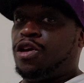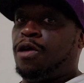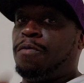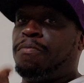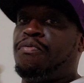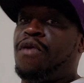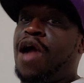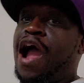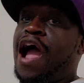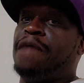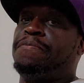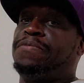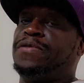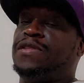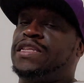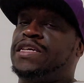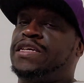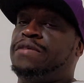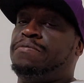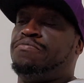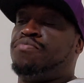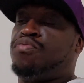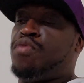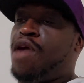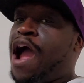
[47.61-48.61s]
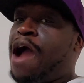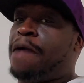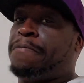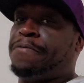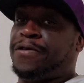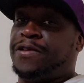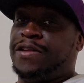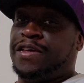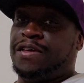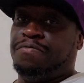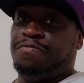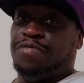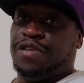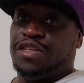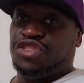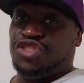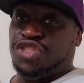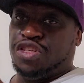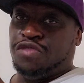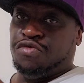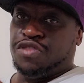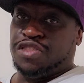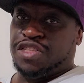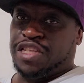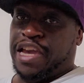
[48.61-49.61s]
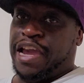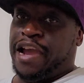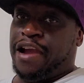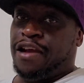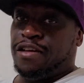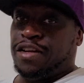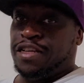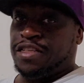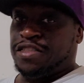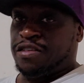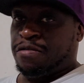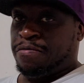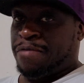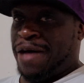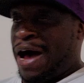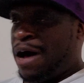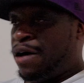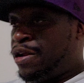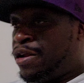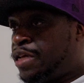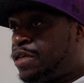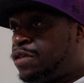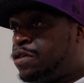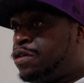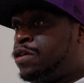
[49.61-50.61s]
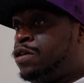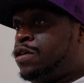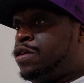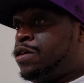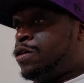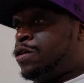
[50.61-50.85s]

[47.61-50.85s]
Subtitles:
her property, but she was careless about it.